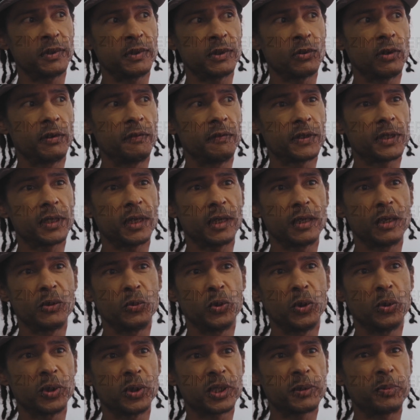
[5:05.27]
all of a sudden
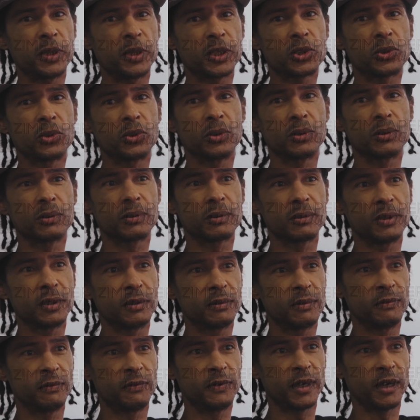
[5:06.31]
we were special
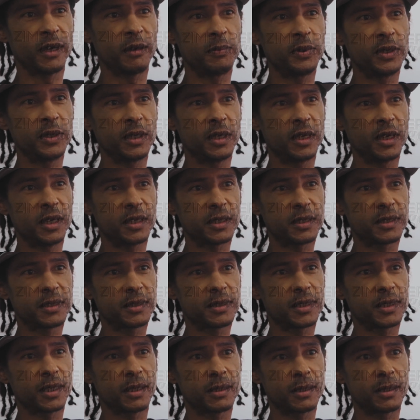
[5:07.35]
VIP
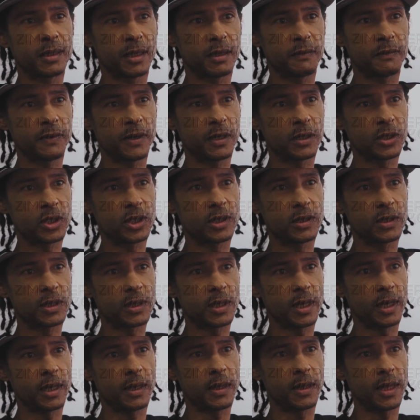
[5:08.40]
guests at functions
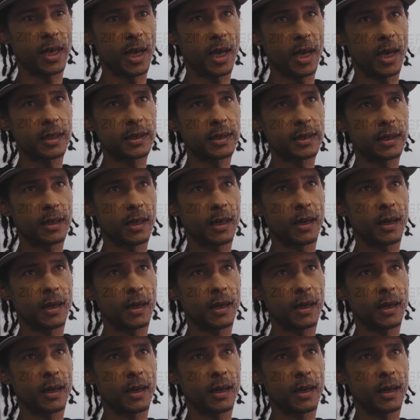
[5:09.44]
like that.